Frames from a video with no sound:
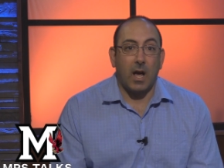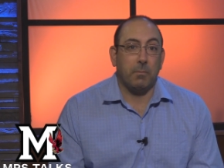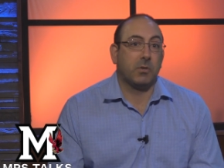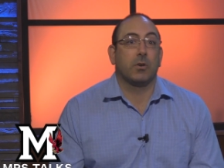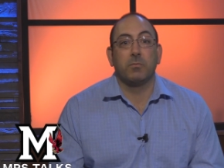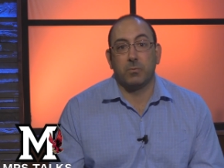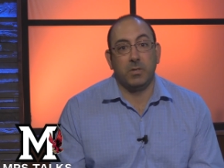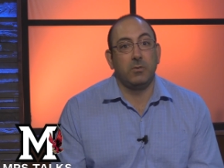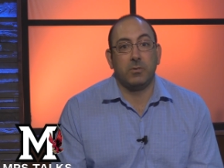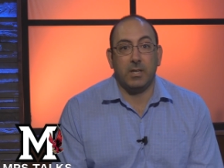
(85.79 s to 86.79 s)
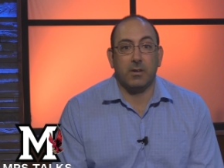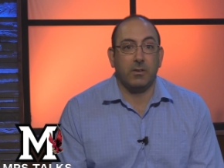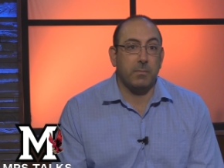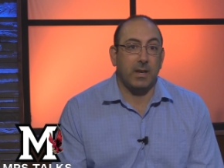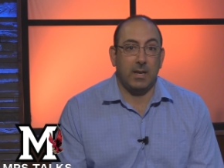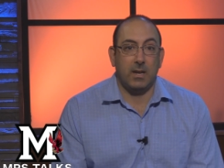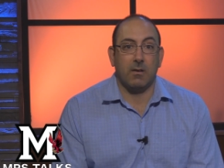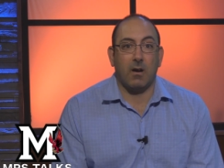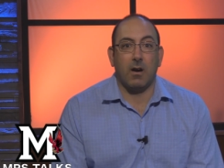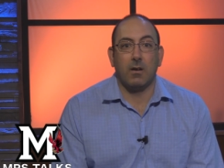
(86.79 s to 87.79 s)
Um, terms we use here, you might
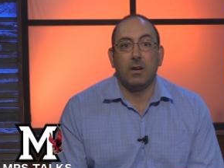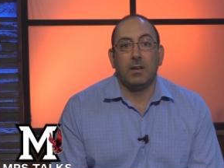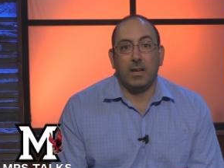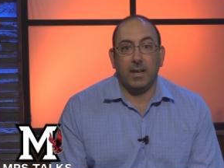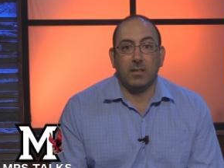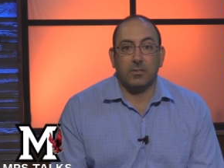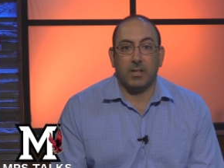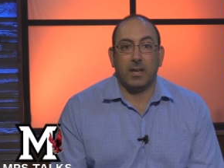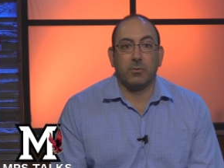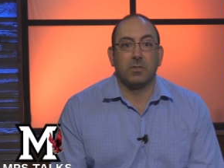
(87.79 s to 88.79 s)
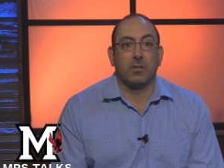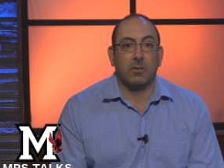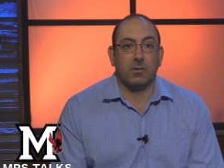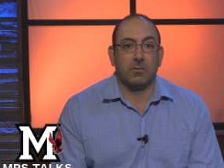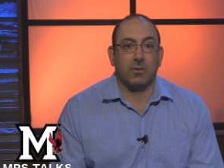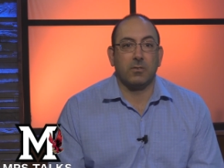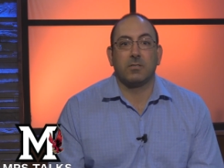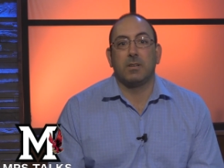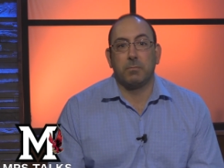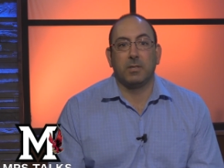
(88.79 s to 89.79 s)
hear, are English language learners or
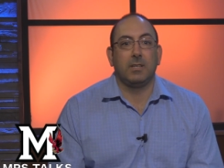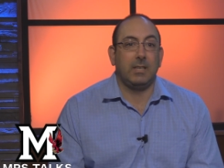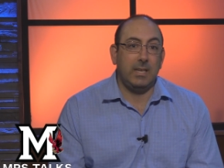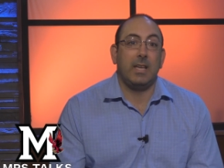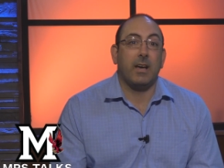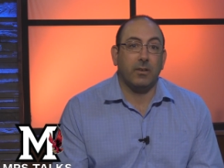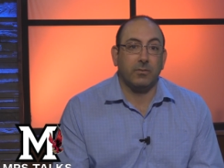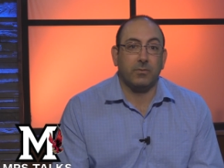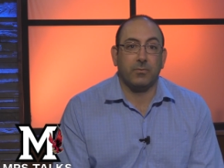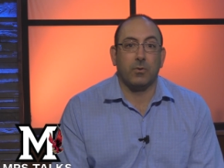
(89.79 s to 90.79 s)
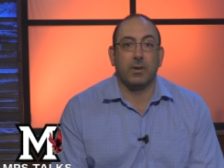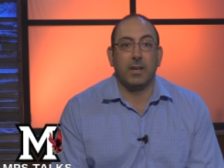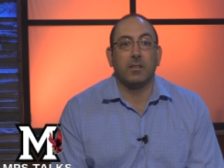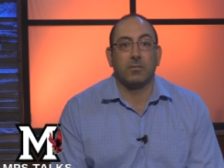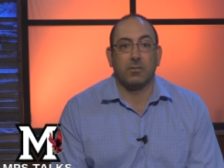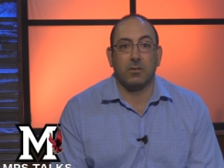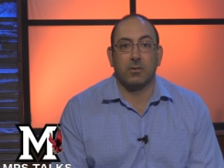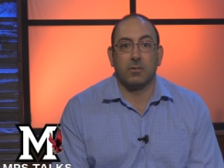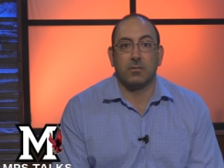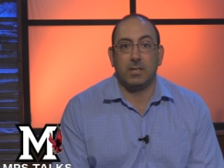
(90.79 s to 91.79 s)
simply ELs for English
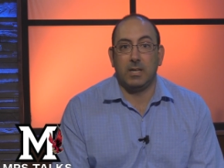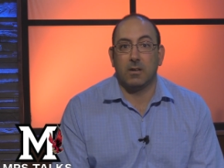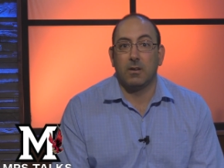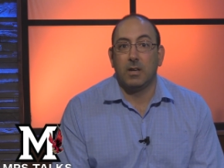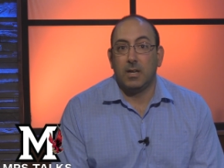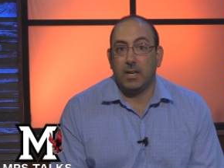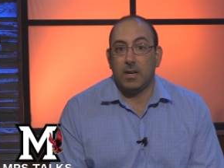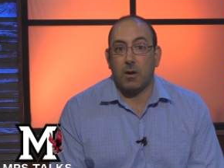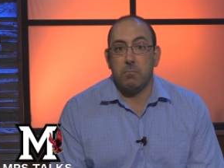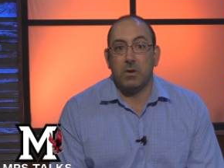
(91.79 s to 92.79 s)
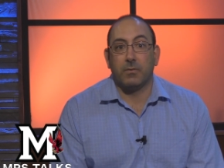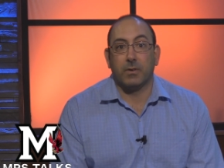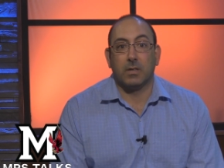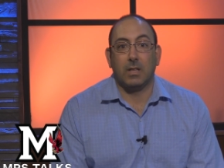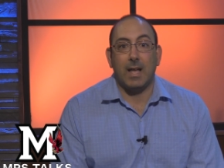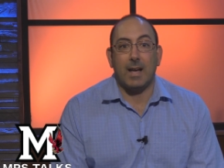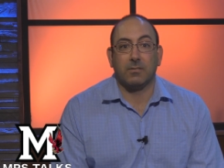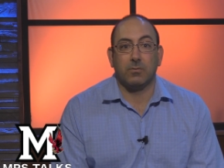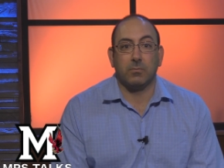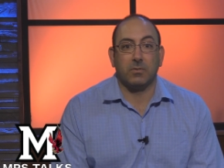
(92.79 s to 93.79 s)
learners here in our Milford
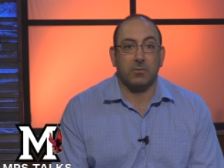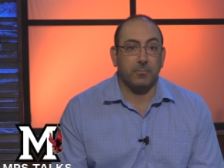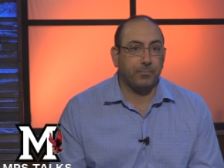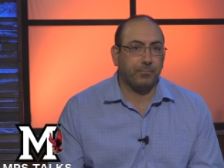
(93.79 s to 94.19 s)
classrooms.